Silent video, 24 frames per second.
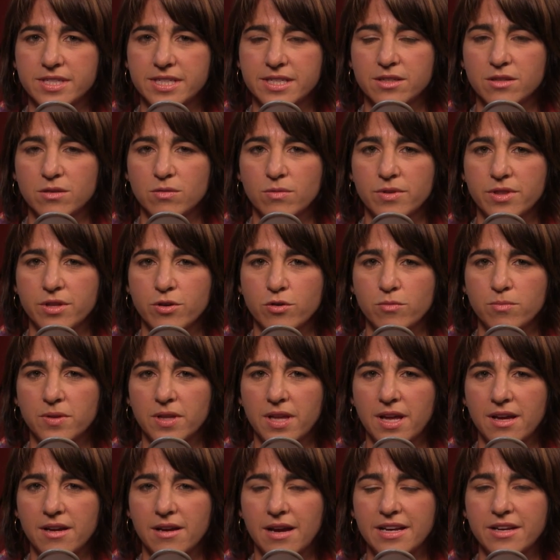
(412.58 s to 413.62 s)
deal with
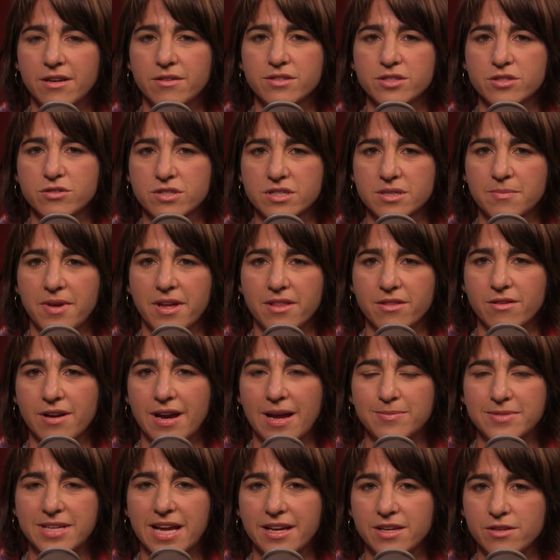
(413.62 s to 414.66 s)
Hoopla? I know because there's some other
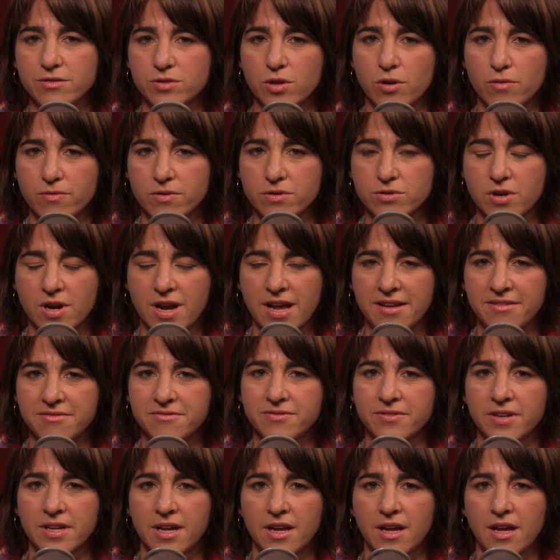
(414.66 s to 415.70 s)
apps. I use
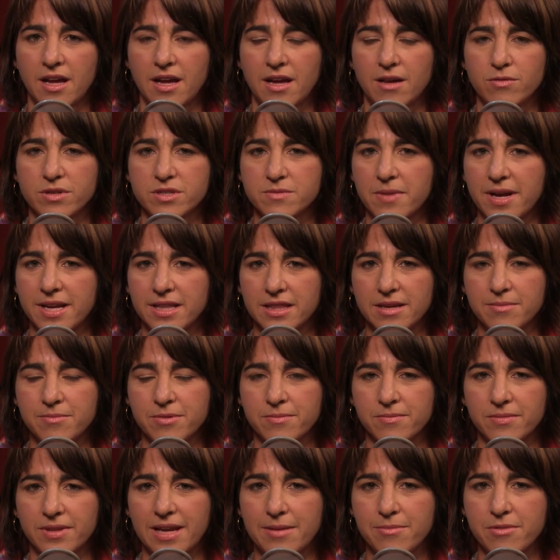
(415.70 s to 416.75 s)
Overdrive, uh, which mm -hmm. my mm-hmm. libra
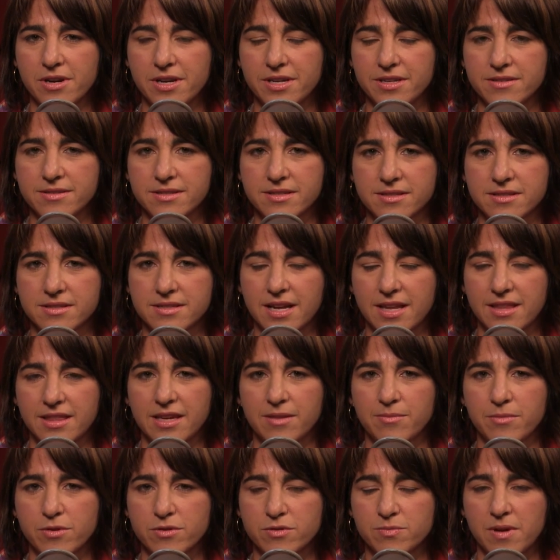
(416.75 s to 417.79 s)
library uses, and I
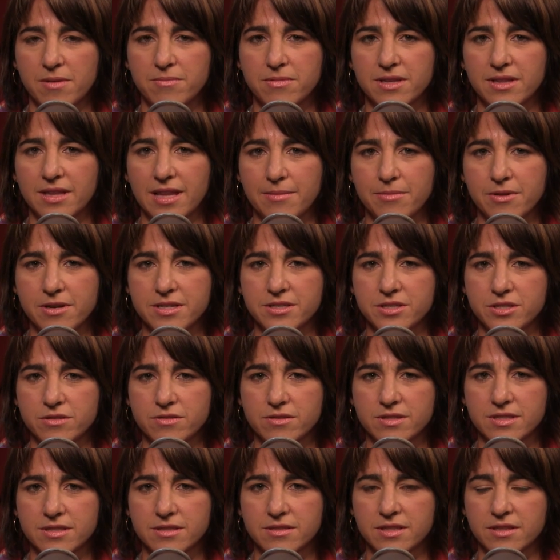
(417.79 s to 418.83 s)
think most public libraries
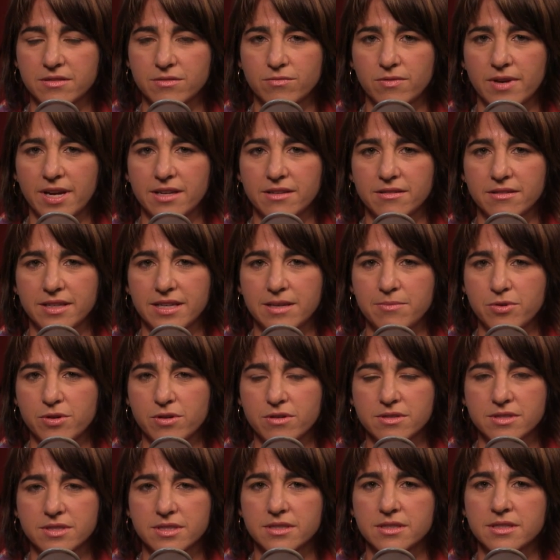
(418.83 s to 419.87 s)
use to rent
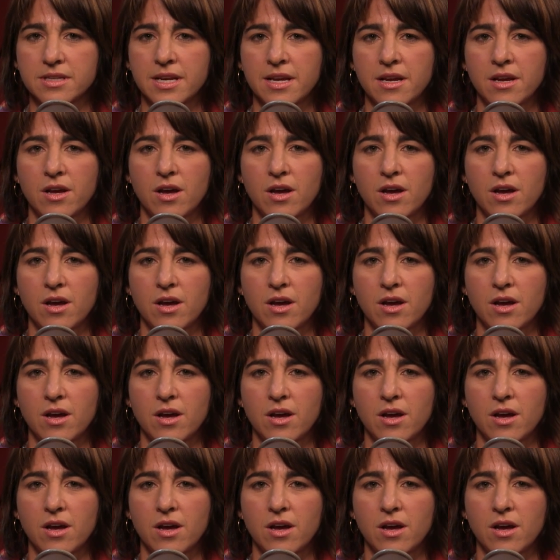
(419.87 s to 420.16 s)
ebooks and